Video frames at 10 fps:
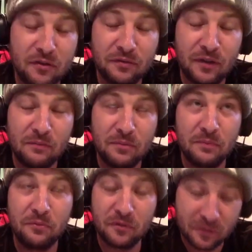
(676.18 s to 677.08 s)
this fight,
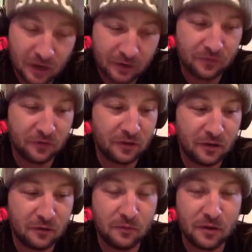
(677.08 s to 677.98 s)
people are definitely
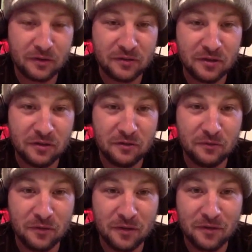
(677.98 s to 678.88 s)
going to want to see
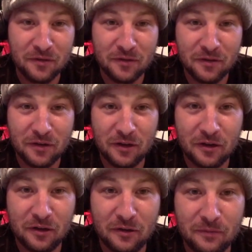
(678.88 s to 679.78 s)
you
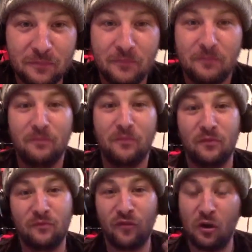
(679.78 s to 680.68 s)

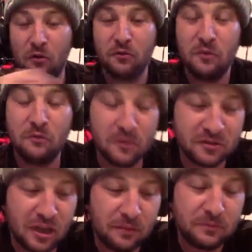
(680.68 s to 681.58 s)
follow you and
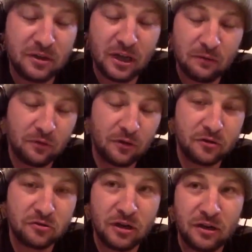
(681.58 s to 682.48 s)
stay up to date with all
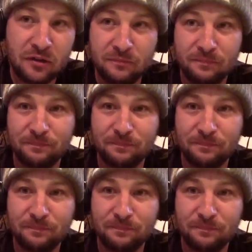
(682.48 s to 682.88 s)
your training.